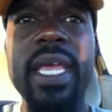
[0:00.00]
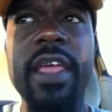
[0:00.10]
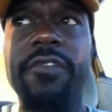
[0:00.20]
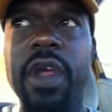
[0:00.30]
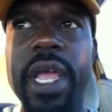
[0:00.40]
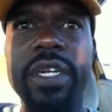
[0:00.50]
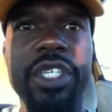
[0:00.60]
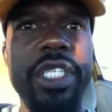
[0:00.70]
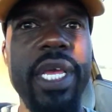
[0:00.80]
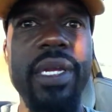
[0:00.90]
If you're
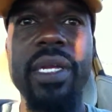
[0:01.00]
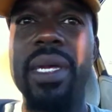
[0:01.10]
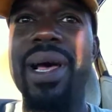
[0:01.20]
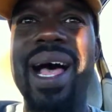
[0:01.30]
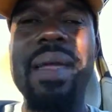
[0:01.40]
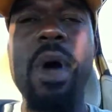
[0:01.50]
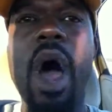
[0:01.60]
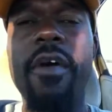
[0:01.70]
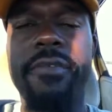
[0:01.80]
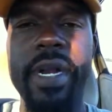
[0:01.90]
interested, I'm
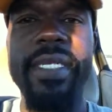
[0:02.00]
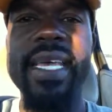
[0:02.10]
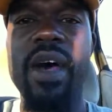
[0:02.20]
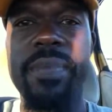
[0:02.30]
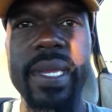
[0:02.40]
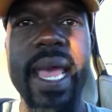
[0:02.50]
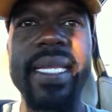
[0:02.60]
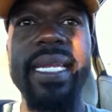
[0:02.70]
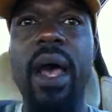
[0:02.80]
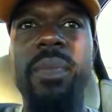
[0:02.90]
offering to help you
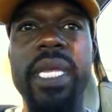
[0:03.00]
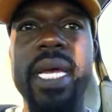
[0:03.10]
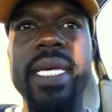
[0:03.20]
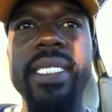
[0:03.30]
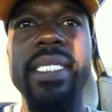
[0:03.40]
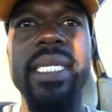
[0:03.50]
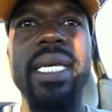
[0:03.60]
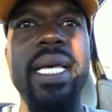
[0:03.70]
guys out, because,